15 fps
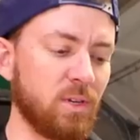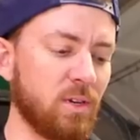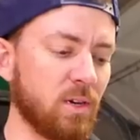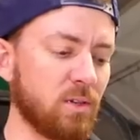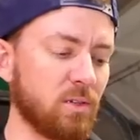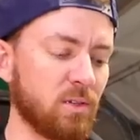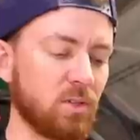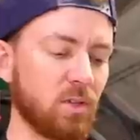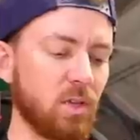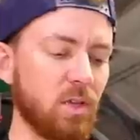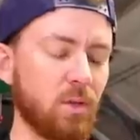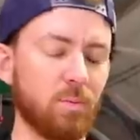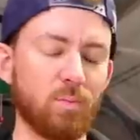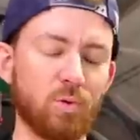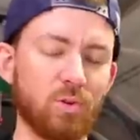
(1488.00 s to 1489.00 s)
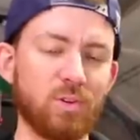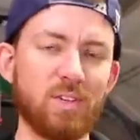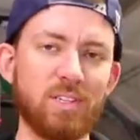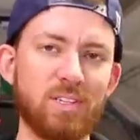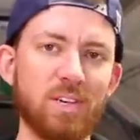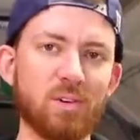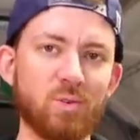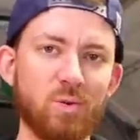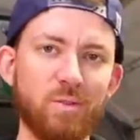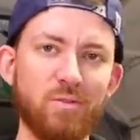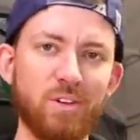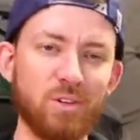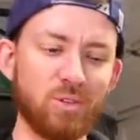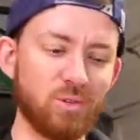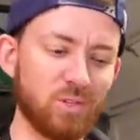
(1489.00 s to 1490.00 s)
He does more detailed
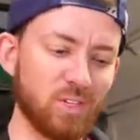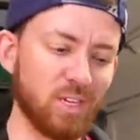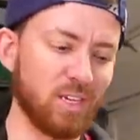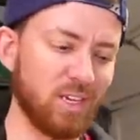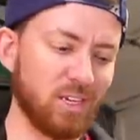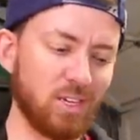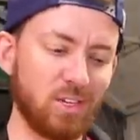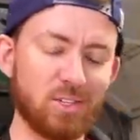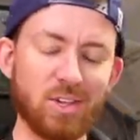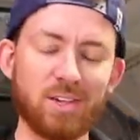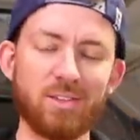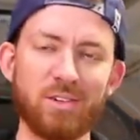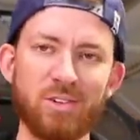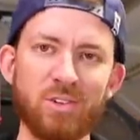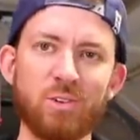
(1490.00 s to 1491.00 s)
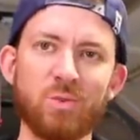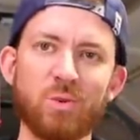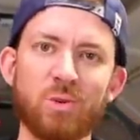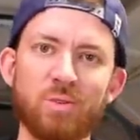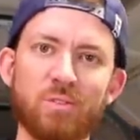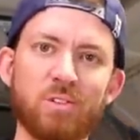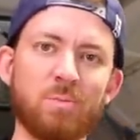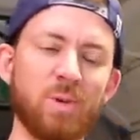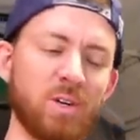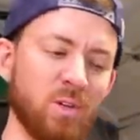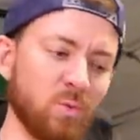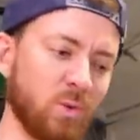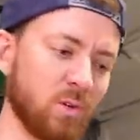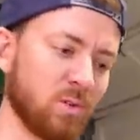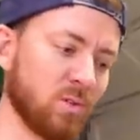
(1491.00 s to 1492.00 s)
reviews. He's like the guru of spinning
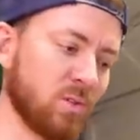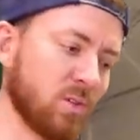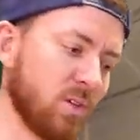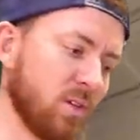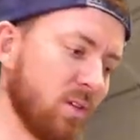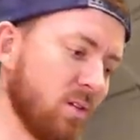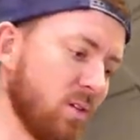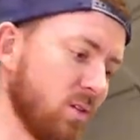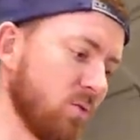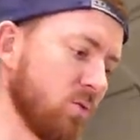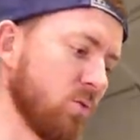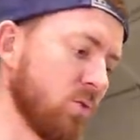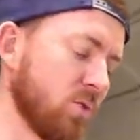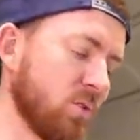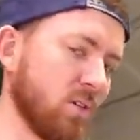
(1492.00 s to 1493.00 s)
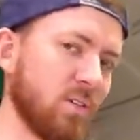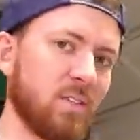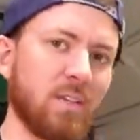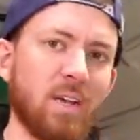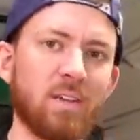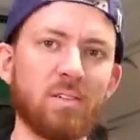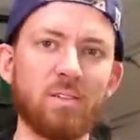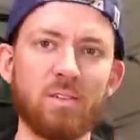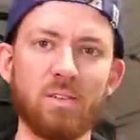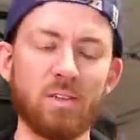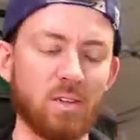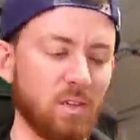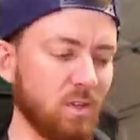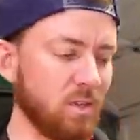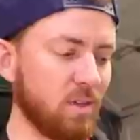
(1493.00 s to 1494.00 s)
reels and knows exactly
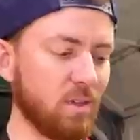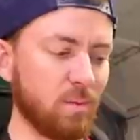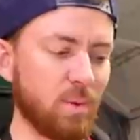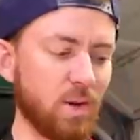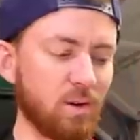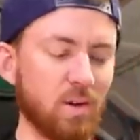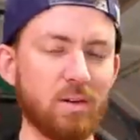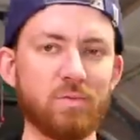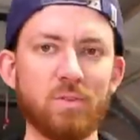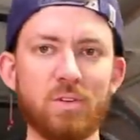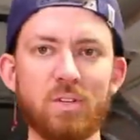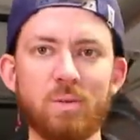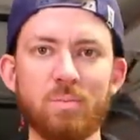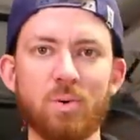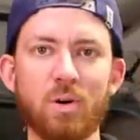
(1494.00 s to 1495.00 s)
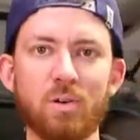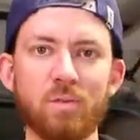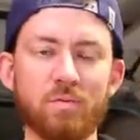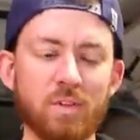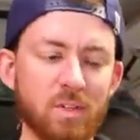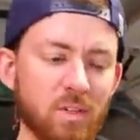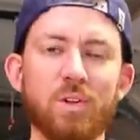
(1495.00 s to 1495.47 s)
about every part of it.